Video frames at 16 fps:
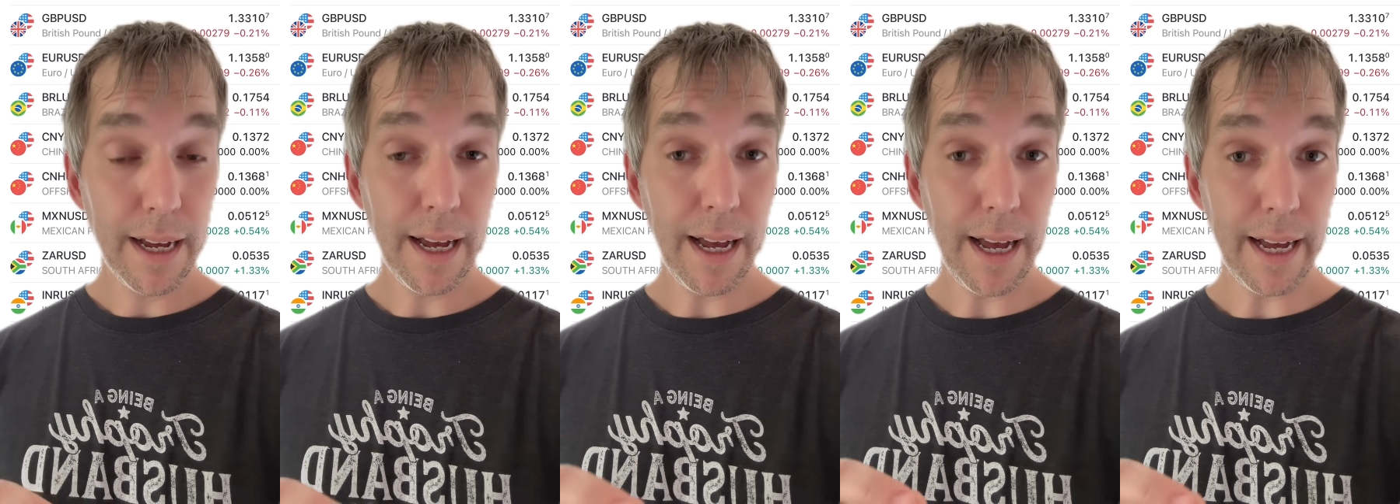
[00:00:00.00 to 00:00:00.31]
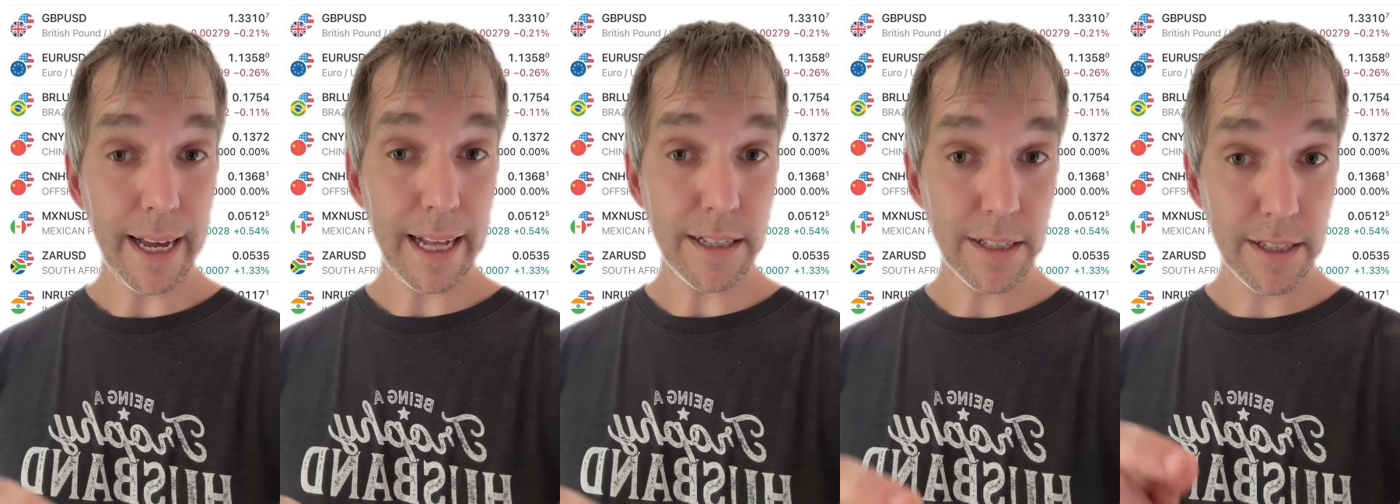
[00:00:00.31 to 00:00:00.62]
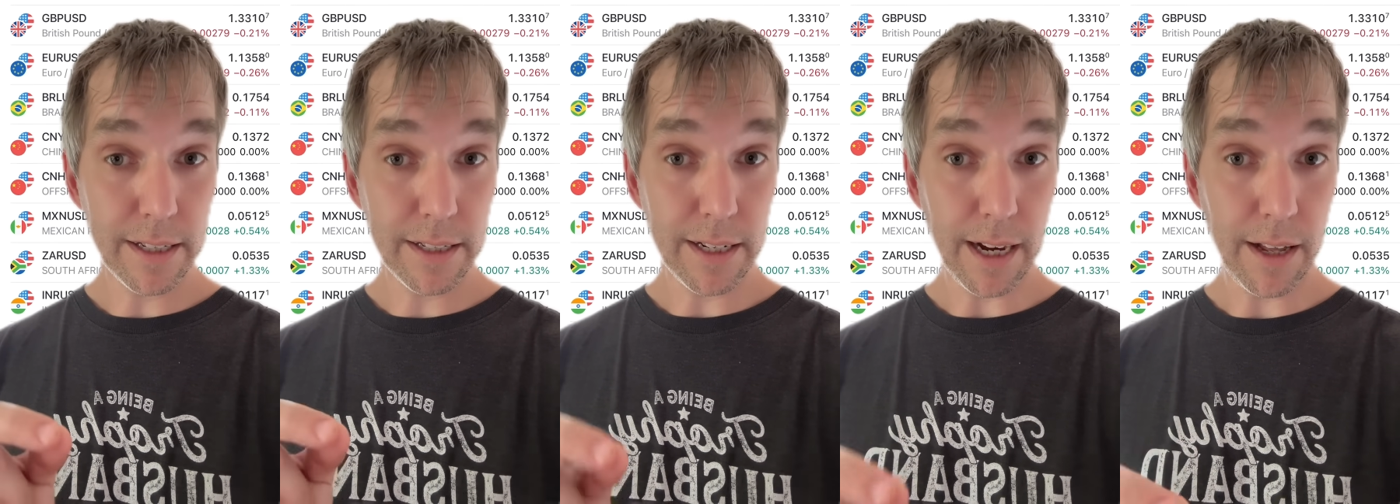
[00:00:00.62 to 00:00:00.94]
against
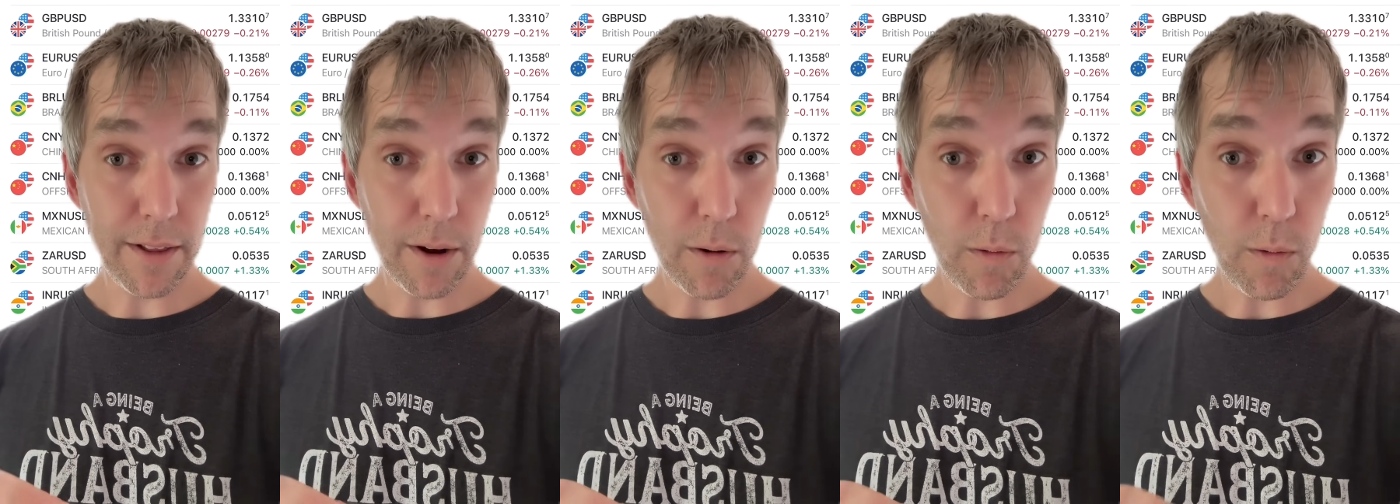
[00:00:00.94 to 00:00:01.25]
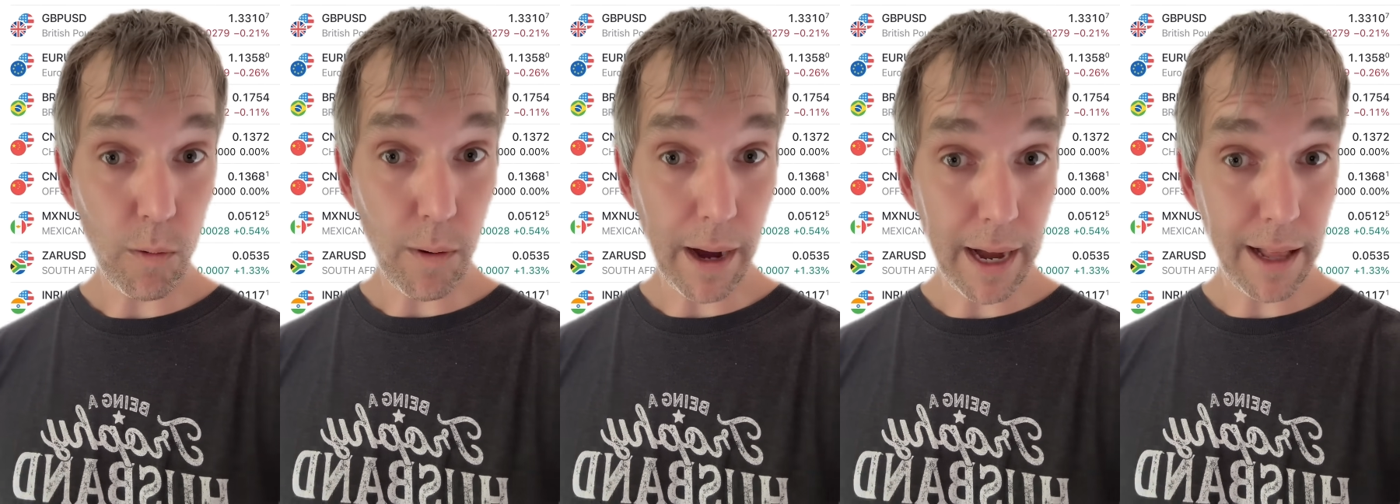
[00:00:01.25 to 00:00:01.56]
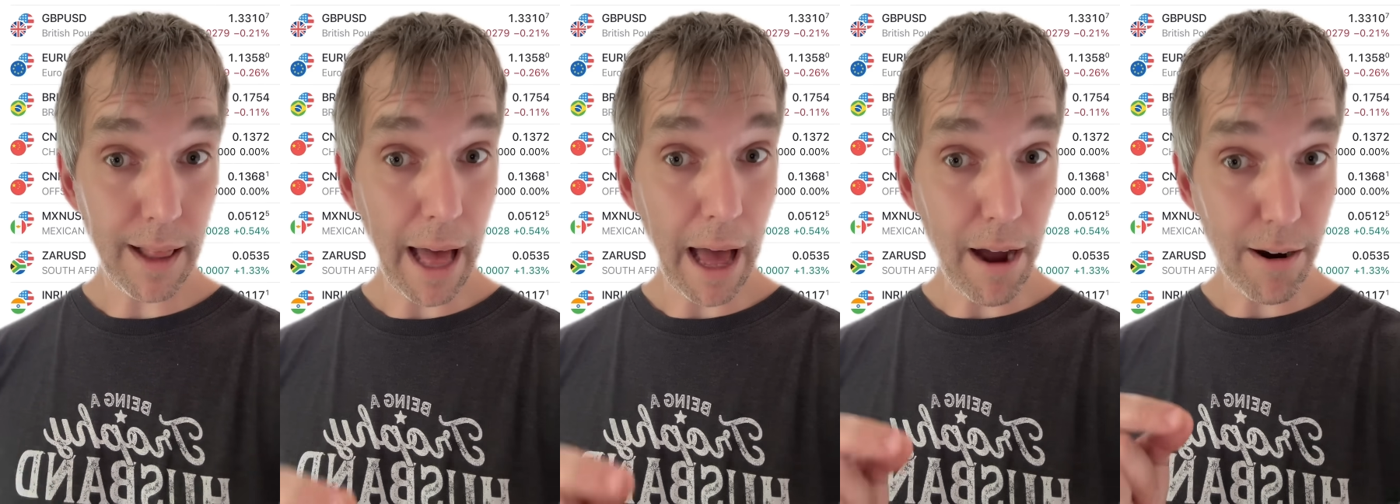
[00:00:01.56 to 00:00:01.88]
the dollar
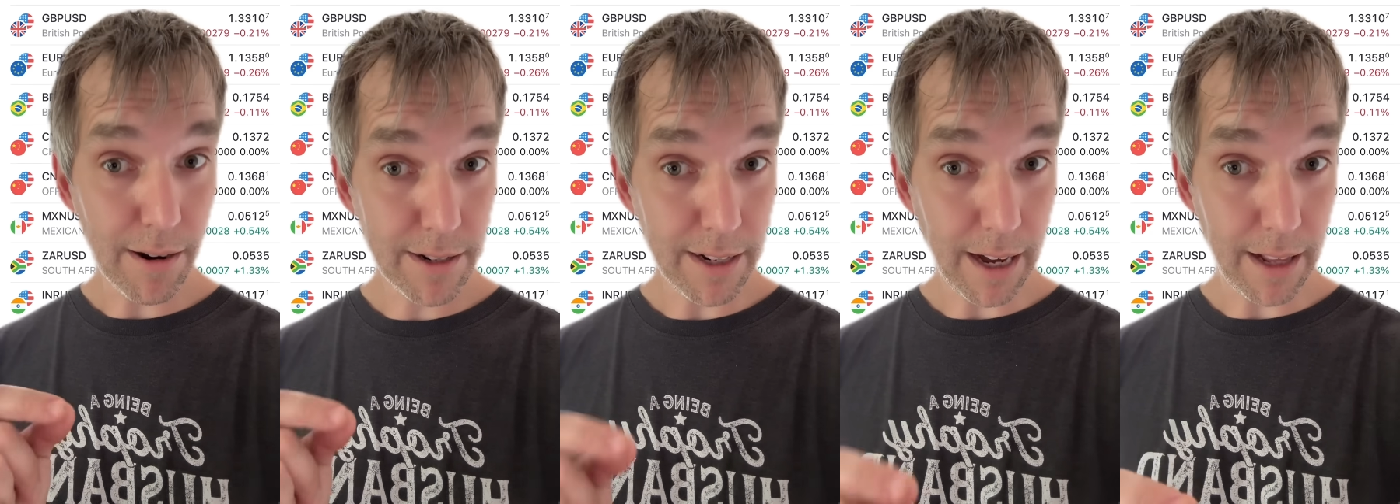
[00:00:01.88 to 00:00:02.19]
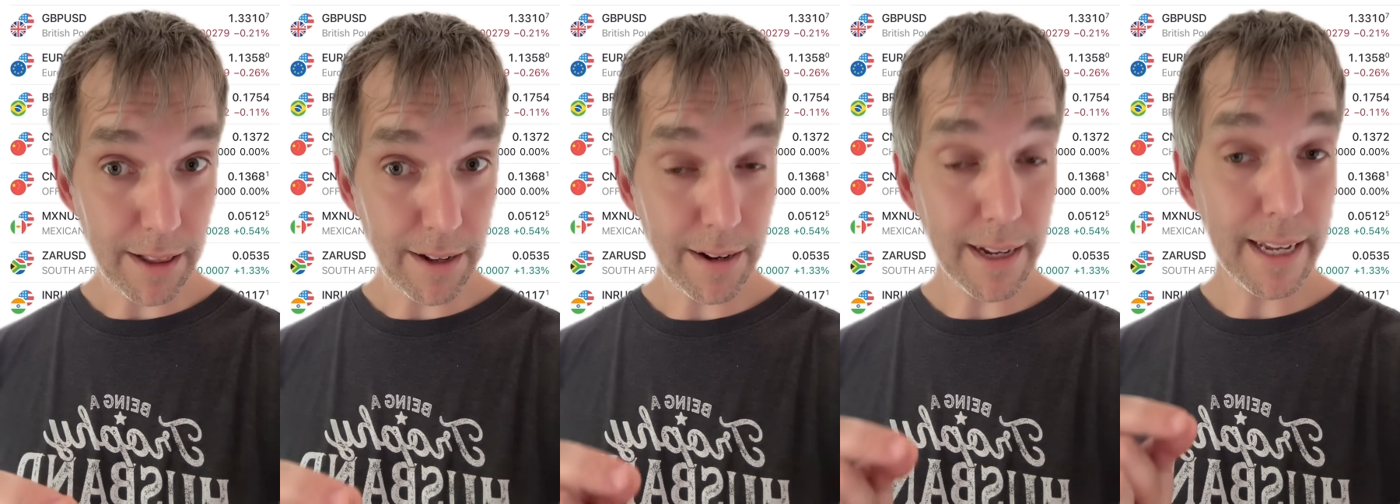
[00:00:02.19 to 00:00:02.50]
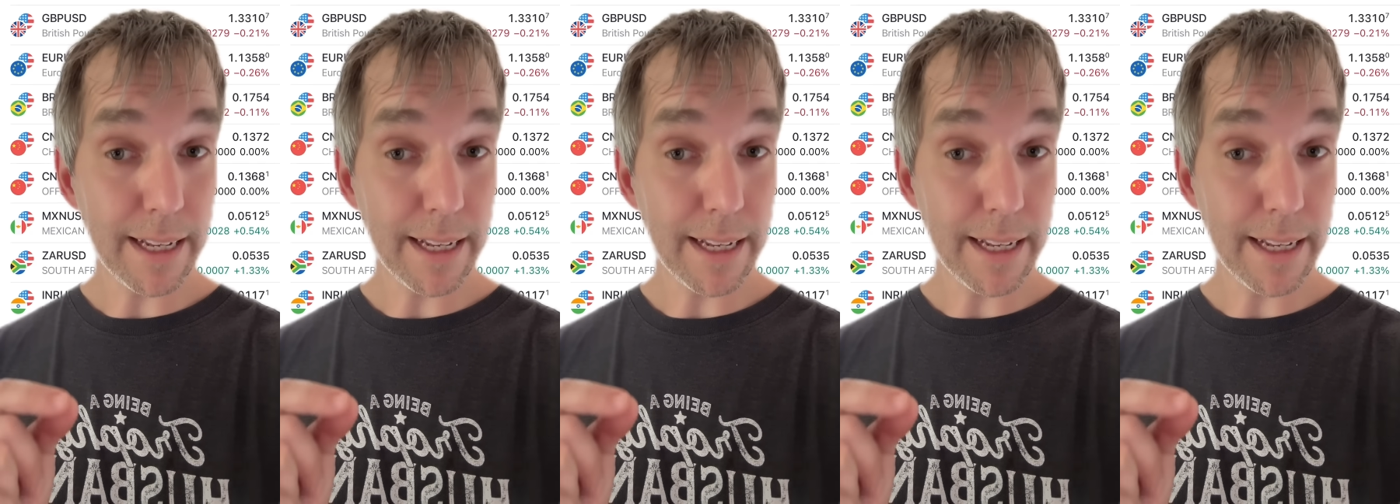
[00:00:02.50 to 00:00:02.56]
while our dollar